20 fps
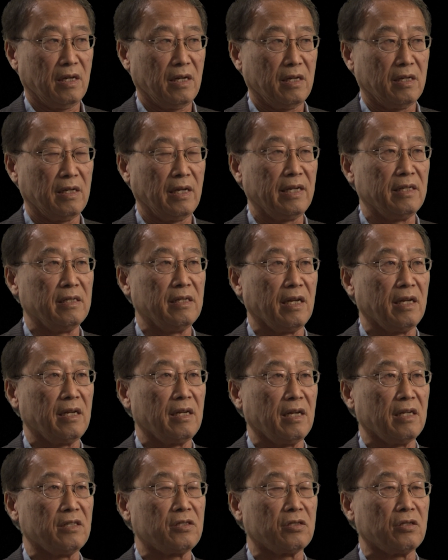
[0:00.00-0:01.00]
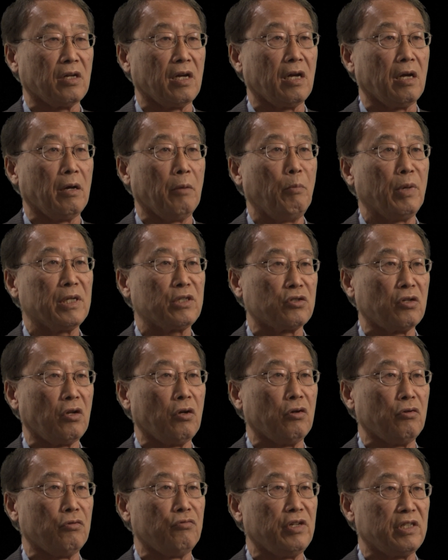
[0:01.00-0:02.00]
lending is much
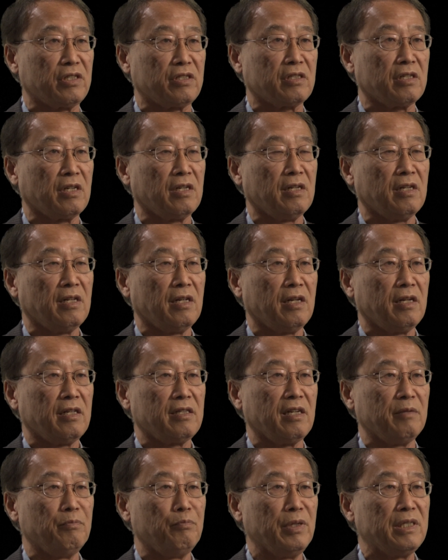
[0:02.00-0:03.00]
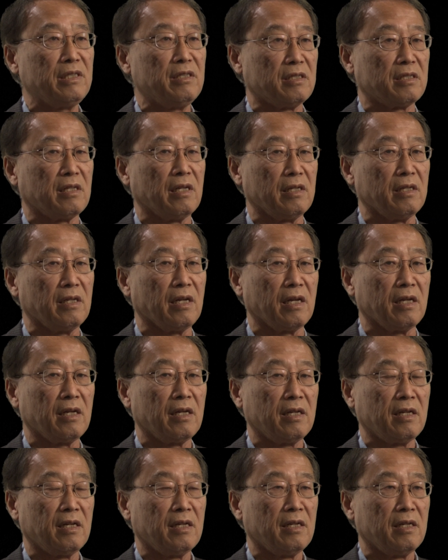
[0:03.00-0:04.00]
lower risk than business lending.
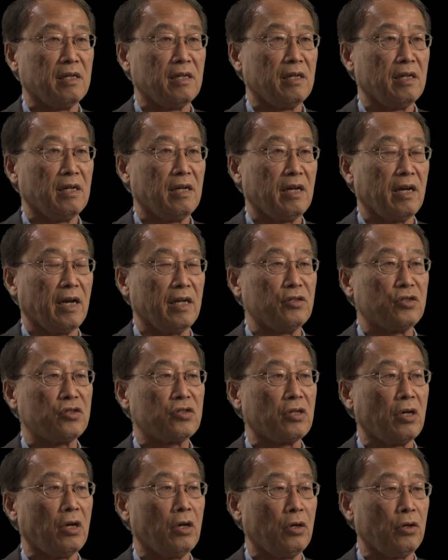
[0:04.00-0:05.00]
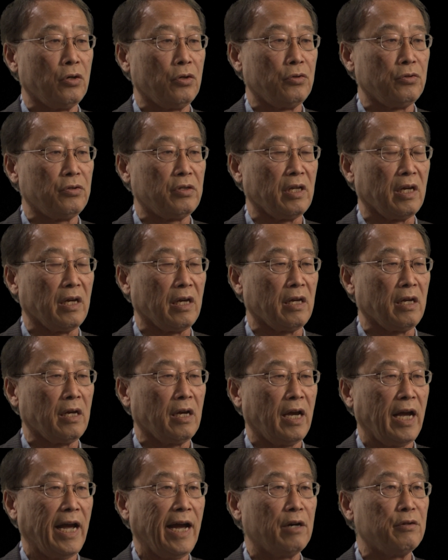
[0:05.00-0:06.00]
And so the
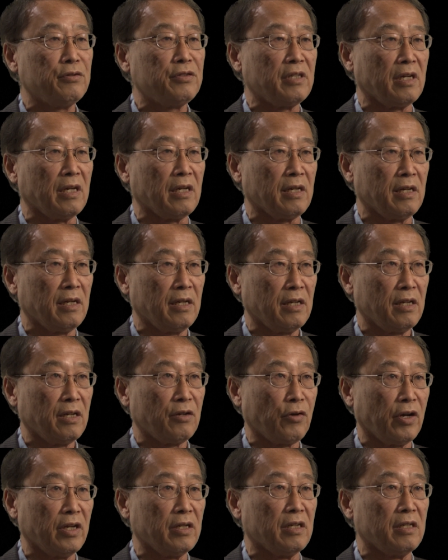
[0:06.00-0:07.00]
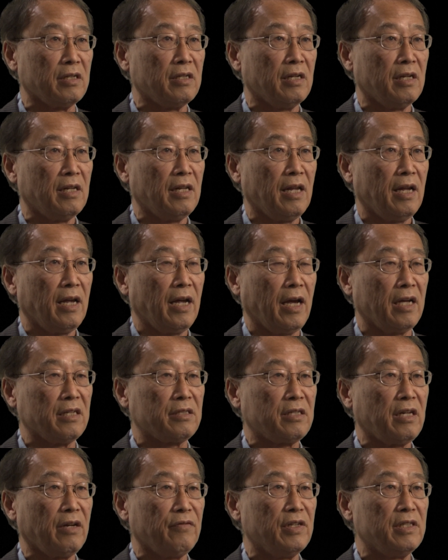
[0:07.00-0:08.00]
housing credit
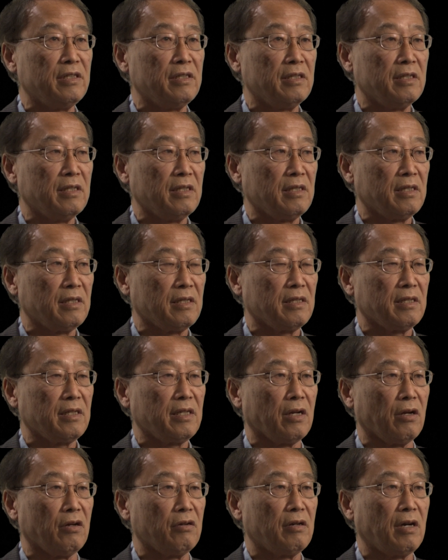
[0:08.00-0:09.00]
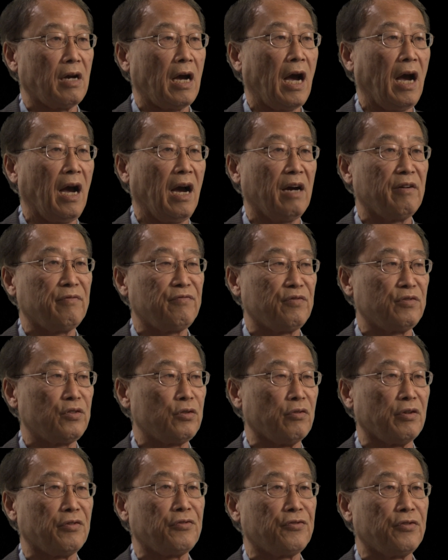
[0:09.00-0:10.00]
has given, half
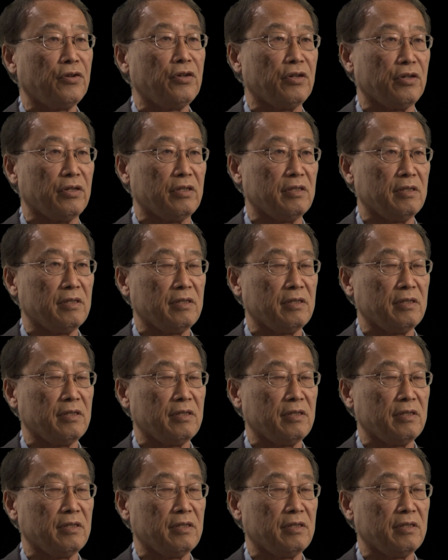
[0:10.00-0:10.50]
to a third